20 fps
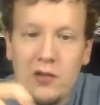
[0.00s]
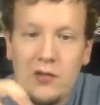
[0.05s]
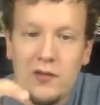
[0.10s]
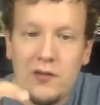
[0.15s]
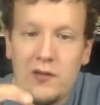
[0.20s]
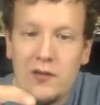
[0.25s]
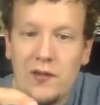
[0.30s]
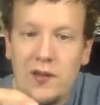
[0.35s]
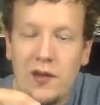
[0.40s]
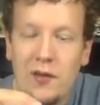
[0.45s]

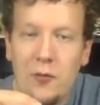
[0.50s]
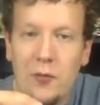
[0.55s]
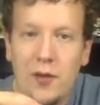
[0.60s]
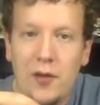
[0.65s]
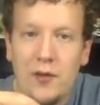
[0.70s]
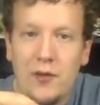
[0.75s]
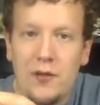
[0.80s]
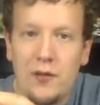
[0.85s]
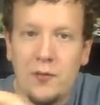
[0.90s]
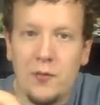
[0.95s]
She's got way
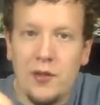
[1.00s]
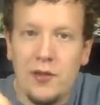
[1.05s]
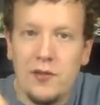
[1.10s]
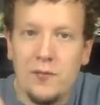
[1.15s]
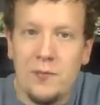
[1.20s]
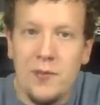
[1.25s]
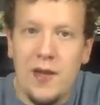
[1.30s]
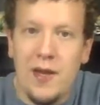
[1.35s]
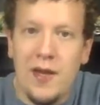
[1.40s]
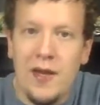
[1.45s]
too much
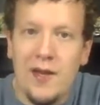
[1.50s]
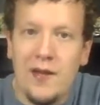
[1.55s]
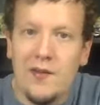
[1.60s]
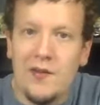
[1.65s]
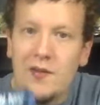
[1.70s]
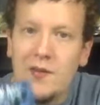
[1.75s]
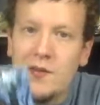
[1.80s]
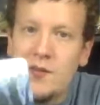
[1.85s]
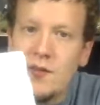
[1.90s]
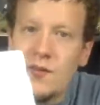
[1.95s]

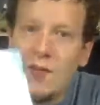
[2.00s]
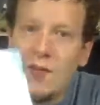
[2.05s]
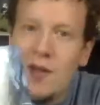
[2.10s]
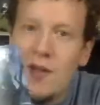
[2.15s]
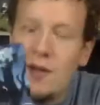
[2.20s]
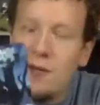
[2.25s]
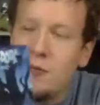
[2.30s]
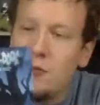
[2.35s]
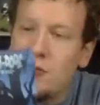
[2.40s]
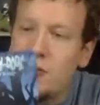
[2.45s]
bangs, so it's
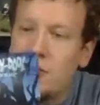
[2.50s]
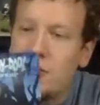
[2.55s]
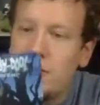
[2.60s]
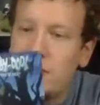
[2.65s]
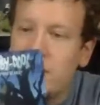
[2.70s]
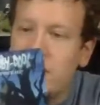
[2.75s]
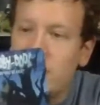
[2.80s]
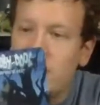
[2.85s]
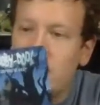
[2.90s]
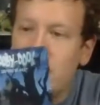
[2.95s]
not
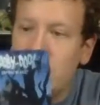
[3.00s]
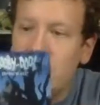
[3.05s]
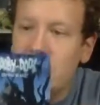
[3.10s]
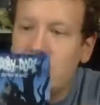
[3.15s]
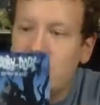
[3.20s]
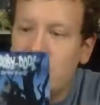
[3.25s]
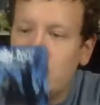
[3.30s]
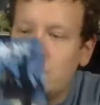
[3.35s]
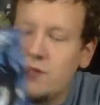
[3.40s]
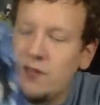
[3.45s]
really
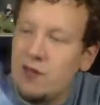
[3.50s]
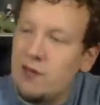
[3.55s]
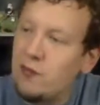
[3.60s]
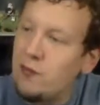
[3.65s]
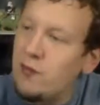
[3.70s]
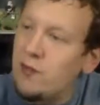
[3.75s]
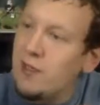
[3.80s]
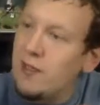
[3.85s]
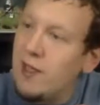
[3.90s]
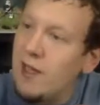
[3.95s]

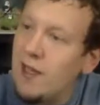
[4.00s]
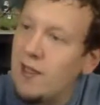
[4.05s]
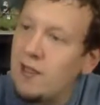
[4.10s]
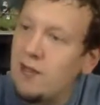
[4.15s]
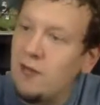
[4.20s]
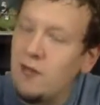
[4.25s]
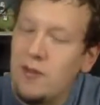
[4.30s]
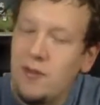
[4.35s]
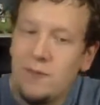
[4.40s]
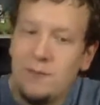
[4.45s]
screen
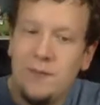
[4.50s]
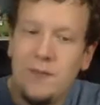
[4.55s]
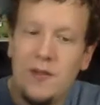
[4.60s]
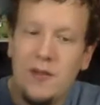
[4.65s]
accurate.